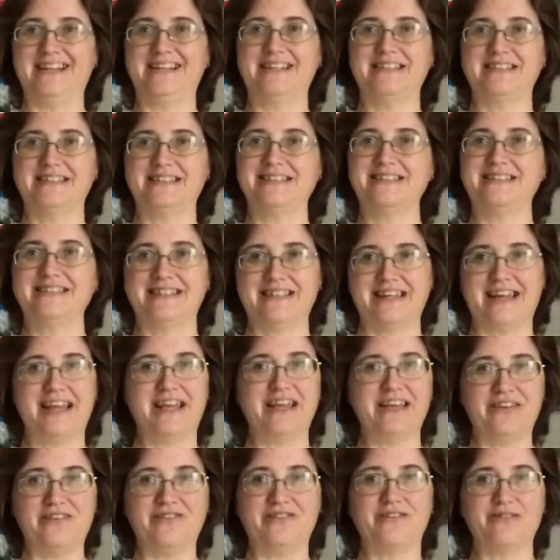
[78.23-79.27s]
it.
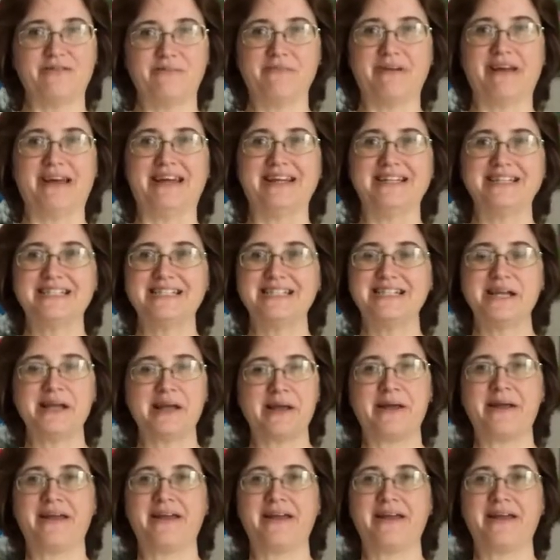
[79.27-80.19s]
Thank you so much.